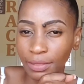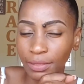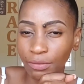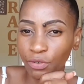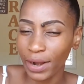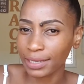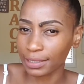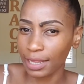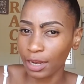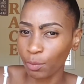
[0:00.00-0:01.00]
Farai's
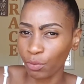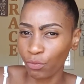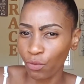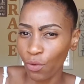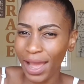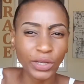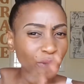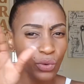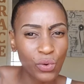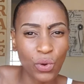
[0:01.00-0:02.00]
dad before. I
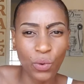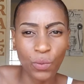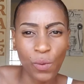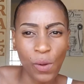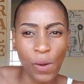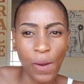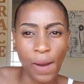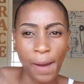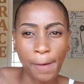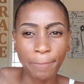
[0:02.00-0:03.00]
don't know.
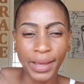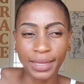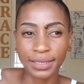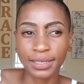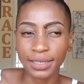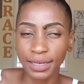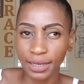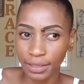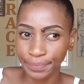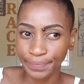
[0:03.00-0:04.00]
But
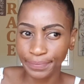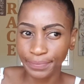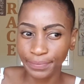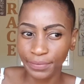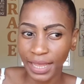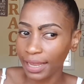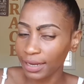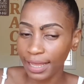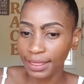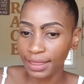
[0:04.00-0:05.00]

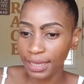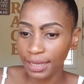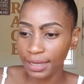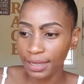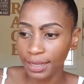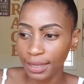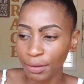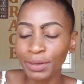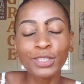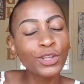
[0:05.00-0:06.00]
I think,
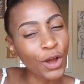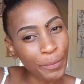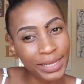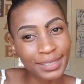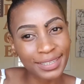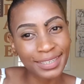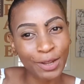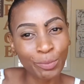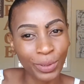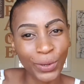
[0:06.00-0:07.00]
please comment
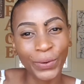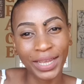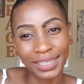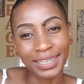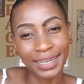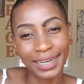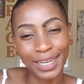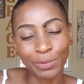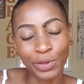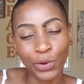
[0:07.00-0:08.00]
down below and let
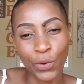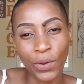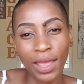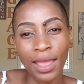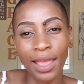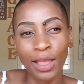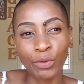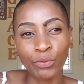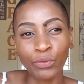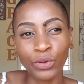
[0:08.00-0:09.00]
me know
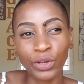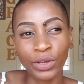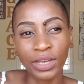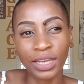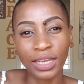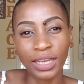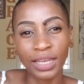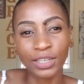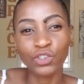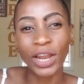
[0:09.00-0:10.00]
if
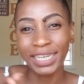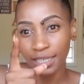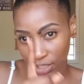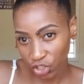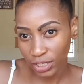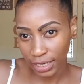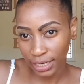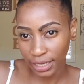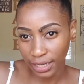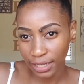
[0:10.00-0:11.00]

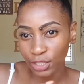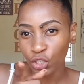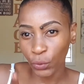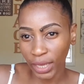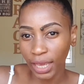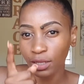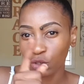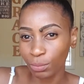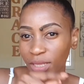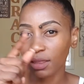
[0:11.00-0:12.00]
traditionally it's okay to
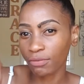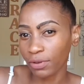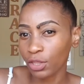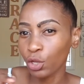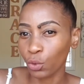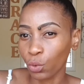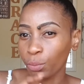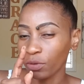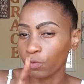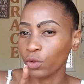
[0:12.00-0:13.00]
meet the father-in-law
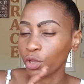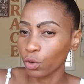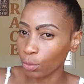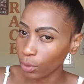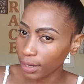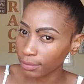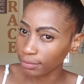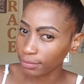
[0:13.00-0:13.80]
before the lobola.